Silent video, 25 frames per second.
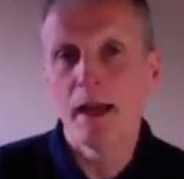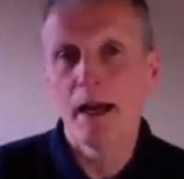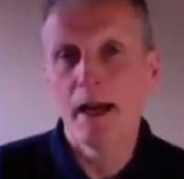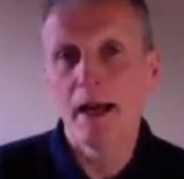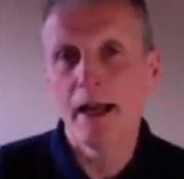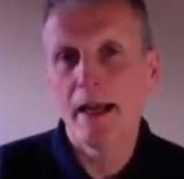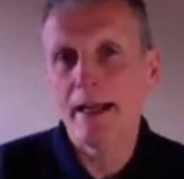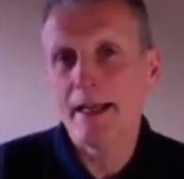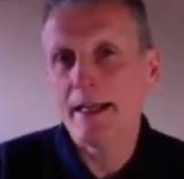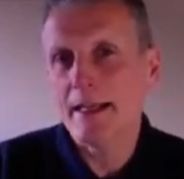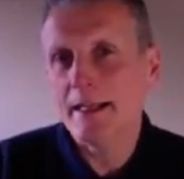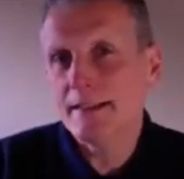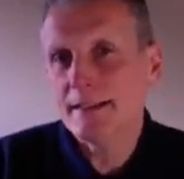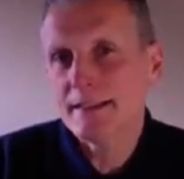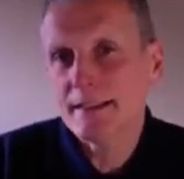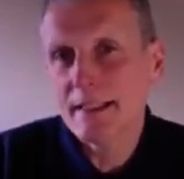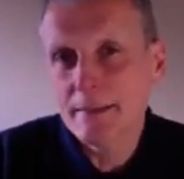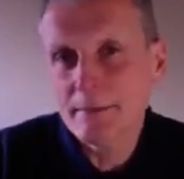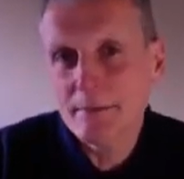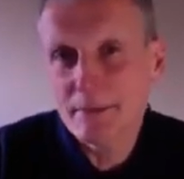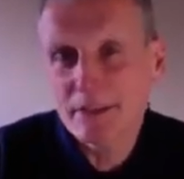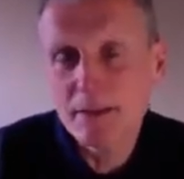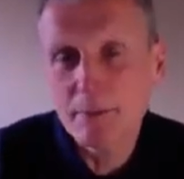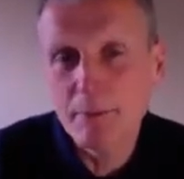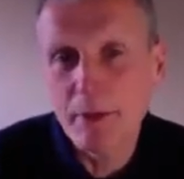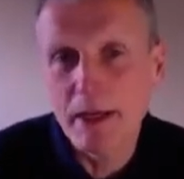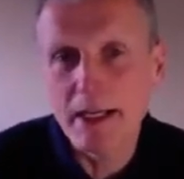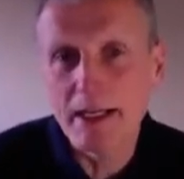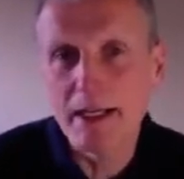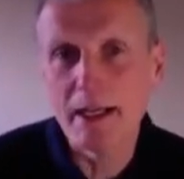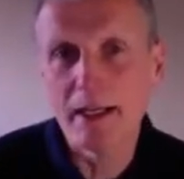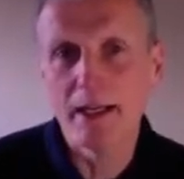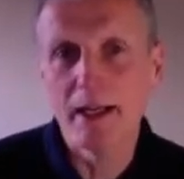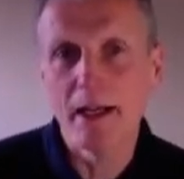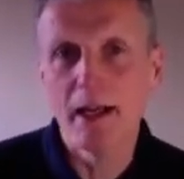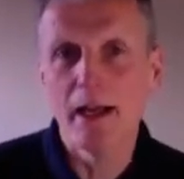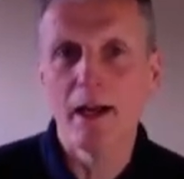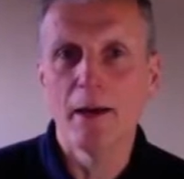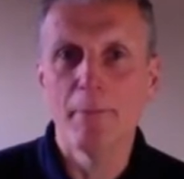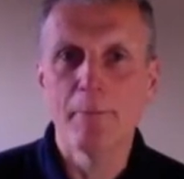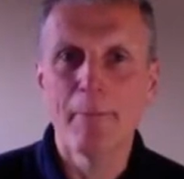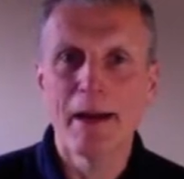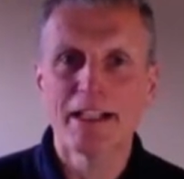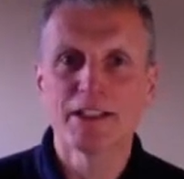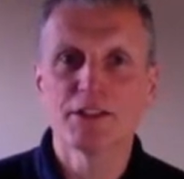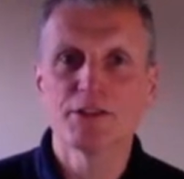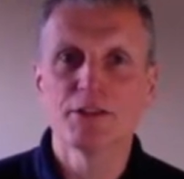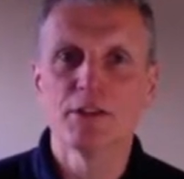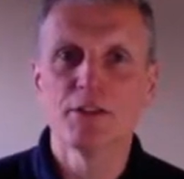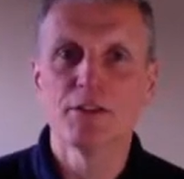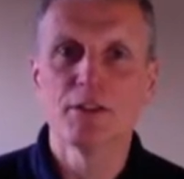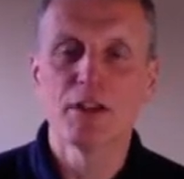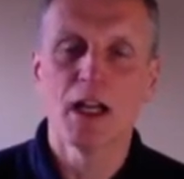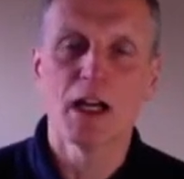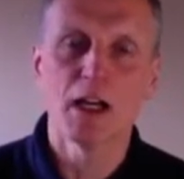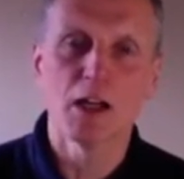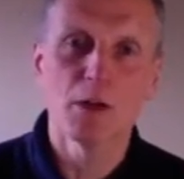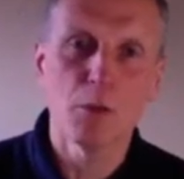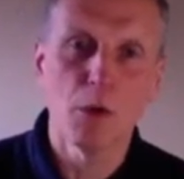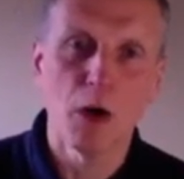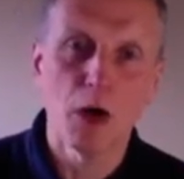It seems to be a matter of luck.